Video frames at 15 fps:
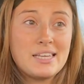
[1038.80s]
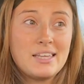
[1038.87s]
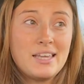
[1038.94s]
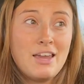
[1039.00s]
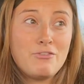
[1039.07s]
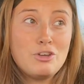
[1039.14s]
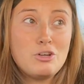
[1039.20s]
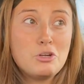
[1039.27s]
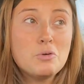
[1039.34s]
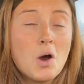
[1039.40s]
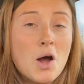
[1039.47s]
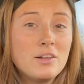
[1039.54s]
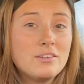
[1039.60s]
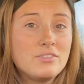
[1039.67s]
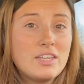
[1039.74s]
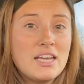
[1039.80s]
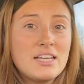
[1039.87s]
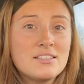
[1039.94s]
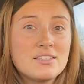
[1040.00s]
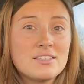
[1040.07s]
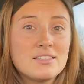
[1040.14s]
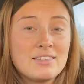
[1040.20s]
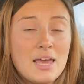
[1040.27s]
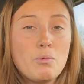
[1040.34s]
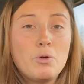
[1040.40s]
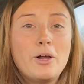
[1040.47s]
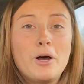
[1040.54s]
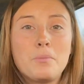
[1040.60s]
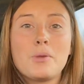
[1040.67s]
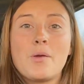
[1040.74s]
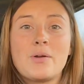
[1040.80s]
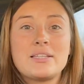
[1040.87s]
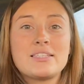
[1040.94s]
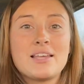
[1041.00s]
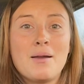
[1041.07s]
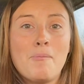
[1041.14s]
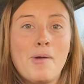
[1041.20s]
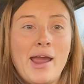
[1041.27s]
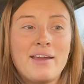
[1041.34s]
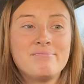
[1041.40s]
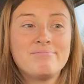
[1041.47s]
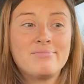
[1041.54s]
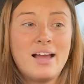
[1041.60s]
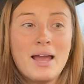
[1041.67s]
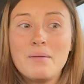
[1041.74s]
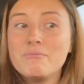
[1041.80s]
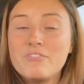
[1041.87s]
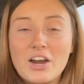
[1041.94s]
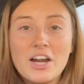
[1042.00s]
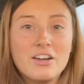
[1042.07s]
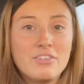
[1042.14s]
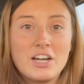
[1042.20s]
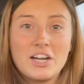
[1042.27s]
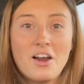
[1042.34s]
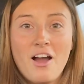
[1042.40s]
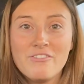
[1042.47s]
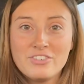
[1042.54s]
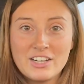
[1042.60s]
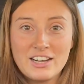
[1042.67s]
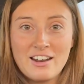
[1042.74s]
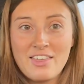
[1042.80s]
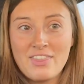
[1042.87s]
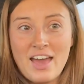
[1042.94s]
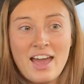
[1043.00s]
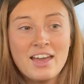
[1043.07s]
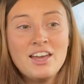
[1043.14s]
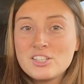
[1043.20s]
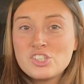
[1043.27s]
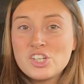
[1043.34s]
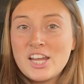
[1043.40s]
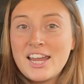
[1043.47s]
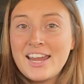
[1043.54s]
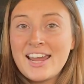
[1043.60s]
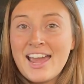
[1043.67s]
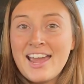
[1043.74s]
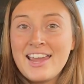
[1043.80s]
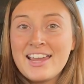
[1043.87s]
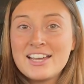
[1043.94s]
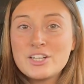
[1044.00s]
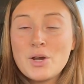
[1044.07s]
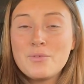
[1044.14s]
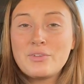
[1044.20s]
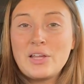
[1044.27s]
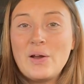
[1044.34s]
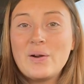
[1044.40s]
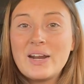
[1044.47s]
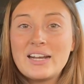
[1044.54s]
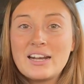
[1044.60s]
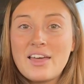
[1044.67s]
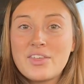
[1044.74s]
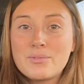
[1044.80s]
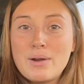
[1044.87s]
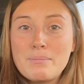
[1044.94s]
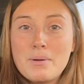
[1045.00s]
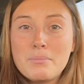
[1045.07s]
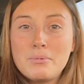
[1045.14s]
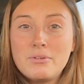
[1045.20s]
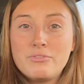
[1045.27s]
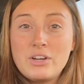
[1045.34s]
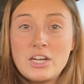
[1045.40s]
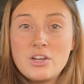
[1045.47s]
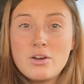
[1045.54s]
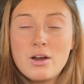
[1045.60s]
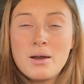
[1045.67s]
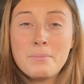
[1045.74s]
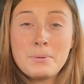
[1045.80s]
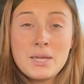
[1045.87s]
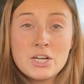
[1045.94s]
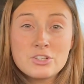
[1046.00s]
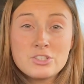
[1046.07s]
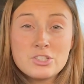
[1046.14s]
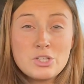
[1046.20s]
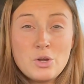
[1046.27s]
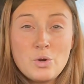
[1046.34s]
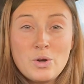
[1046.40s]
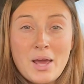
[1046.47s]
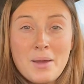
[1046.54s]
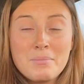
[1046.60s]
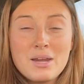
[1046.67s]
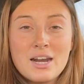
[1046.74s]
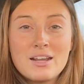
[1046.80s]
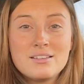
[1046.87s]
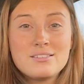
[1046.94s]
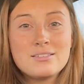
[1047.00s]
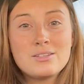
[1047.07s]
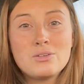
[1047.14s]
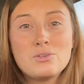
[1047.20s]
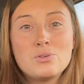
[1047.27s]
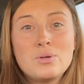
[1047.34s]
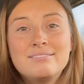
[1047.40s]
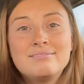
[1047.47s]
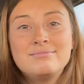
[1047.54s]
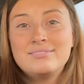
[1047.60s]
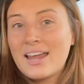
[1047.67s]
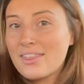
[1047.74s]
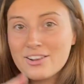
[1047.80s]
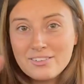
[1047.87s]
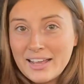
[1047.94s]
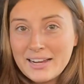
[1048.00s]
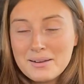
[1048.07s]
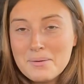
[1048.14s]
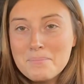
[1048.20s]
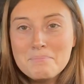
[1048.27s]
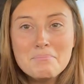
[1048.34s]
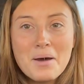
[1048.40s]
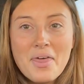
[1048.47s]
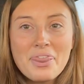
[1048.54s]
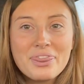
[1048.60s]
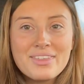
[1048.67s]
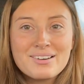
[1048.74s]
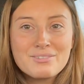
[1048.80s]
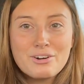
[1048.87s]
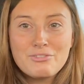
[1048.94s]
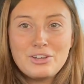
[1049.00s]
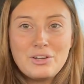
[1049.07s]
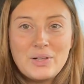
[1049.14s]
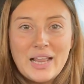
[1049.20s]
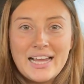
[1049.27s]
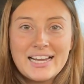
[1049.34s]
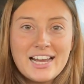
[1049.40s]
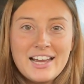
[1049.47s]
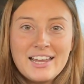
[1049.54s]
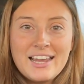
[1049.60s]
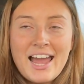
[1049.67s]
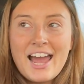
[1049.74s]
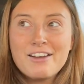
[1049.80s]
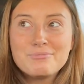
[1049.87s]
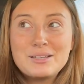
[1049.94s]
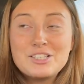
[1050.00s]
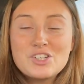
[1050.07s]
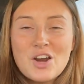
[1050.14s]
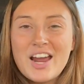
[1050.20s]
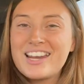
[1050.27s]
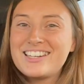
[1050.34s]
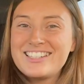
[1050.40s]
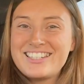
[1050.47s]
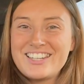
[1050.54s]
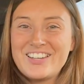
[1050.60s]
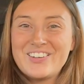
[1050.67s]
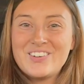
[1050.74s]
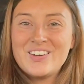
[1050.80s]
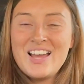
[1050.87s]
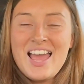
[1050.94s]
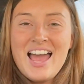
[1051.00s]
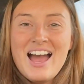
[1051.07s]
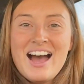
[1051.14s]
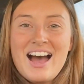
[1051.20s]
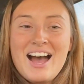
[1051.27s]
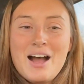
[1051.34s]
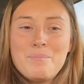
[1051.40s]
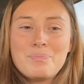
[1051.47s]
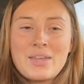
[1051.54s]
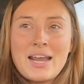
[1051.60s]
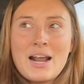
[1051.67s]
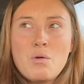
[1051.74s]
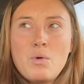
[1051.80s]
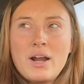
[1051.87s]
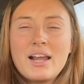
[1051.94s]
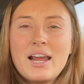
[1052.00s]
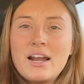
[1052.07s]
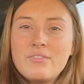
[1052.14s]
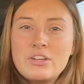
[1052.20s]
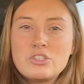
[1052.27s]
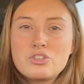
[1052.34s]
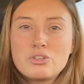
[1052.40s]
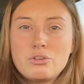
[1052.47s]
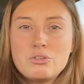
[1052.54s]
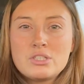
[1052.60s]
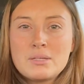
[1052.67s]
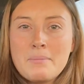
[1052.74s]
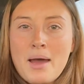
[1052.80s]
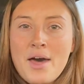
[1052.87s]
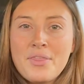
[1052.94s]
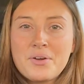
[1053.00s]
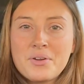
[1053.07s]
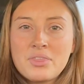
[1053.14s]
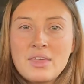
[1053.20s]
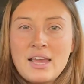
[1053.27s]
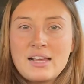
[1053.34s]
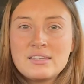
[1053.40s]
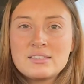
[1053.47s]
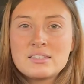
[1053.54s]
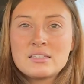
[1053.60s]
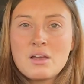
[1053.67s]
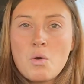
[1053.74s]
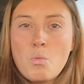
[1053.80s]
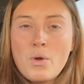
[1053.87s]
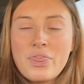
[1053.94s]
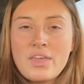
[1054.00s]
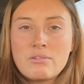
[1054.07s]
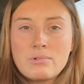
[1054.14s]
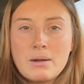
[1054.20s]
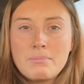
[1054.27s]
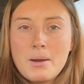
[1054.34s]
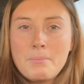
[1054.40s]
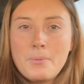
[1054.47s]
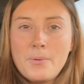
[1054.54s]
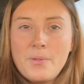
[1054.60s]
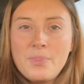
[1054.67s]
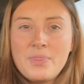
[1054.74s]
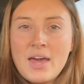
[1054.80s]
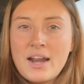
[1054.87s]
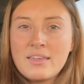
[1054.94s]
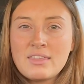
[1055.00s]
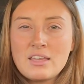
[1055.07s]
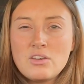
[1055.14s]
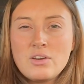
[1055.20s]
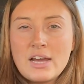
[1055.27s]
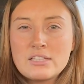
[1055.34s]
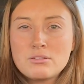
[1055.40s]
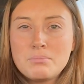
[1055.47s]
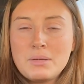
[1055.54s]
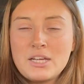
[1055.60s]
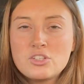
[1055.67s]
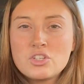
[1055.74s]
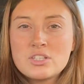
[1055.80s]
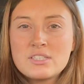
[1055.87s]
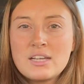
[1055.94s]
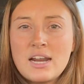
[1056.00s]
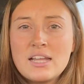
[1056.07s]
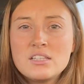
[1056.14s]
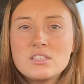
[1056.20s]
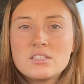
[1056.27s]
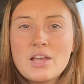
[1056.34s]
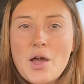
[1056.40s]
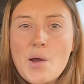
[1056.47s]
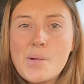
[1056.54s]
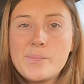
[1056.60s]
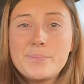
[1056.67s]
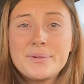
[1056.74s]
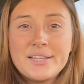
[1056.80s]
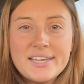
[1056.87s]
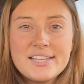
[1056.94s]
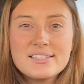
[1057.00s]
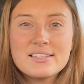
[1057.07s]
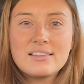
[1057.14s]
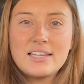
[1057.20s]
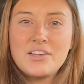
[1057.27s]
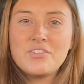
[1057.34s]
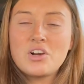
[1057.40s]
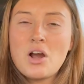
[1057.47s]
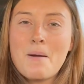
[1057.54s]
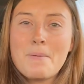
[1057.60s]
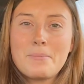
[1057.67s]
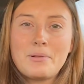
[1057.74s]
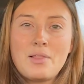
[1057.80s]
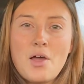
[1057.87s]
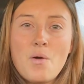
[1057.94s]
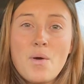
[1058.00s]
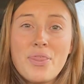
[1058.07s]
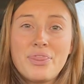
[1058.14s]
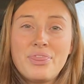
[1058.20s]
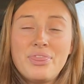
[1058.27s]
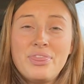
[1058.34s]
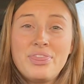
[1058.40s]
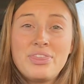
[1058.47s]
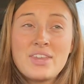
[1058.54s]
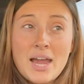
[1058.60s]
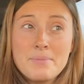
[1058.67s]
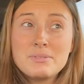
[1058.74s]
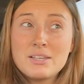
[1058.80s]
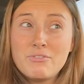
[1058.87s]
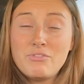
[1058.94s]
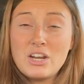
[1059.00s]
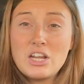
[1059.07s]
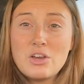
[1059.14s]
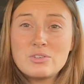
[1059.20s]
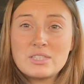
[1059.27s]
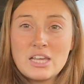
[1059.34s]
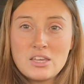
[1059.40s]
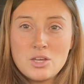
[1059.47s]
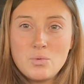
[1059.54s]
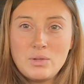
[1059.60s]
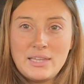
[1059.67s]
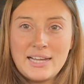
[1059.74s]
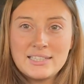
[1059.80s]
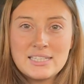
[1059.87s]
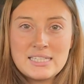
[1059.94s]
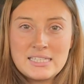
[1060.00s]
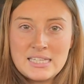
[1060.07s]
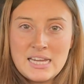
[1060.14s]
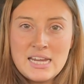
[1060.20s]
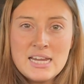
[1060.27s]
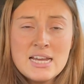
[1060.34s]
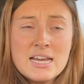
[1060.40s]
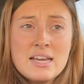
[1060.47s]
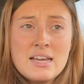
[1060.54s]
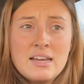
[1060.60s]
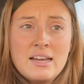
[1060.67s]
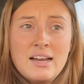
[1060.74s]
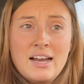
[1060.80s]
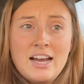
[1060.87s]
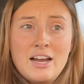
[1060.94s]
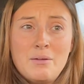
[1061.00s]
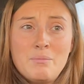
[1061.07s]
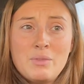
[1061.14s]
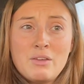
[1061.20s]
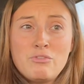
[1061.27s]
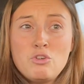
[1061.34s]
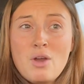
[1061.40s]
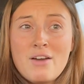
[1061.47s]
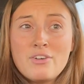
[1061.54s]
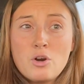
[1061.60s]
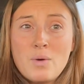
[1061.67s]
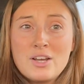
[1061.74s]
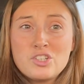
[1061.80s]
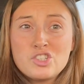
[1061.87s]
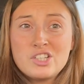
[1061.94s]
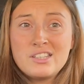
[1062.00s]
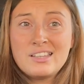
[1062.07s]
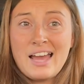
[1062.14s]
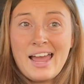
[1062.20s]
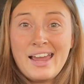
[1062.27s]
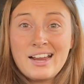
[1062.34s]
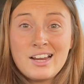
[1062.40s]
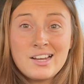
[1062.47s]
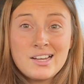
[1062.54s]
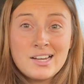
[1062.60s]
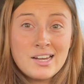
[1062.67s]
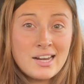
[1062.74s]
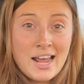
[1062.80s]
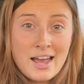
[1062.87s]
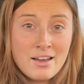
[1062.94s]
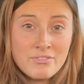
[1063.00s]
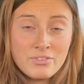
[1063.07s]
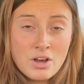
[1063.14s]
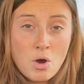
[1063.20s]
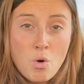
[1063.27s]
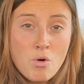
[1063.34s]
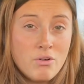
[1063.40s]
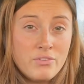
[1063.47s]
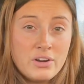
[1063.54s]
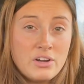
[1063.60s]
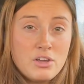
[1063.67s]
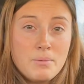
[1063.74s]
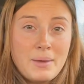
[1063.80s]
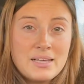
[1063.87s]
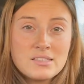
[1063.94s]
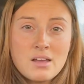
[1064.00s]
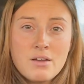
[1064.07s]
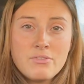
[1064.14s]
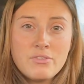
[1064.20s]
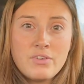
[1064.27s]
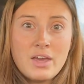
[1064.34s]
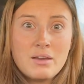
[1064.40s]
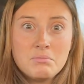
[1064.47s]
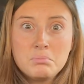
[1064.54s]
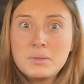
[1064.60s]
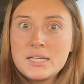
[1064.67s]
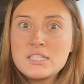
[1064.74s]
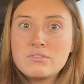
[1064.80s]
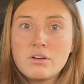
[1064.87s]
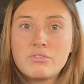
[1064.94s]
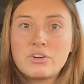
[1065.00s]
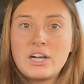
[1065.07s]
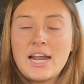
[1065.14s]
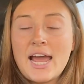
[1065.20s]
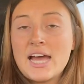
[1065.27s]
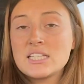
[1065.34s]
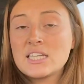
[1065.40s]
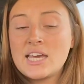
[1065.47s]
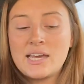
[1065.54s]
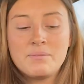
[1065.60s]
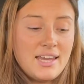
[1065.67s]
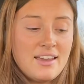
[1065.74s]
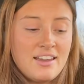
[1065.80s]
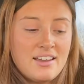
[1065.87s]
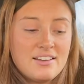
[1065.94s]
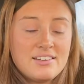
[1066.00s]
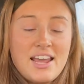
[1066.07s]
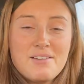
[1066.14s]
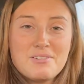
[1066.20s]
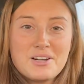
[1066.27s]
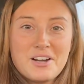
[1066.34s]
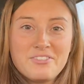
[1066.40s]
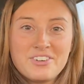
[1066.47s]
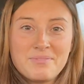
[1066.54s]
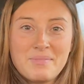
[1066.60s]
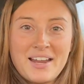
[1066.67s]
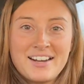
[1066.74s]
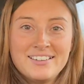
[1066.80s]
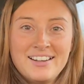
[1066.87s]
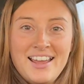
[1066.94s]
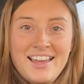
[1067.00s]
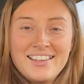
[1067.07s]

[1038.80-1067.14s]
If you do all of these, they will help you in some way. I'm very, very confident in that. And hopefully I'll get another RedBubble video up here soon. I'm gonna do another like month review like I have been trying to do. And I wanna kind of introduce some other things within RedBubble that I think you guys would be interested in. So please leave a comment below on types of videos that you would like to see. If you have a question that could have a whole video based off of it, please feel free to ask it. And yeah, we'll go from there.